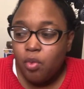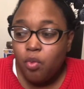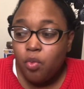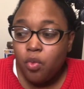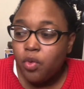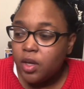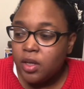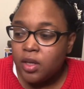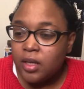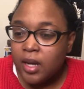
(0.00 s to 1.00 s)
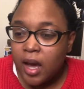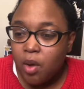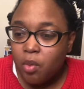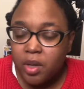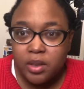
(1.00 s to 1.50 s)
would
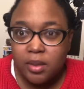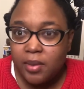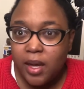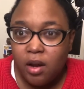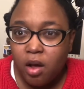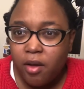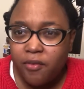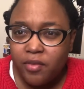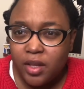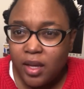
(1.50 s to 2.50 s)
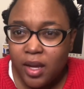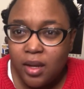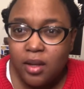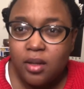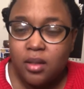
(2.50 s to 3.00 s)
not want to be at all affiliated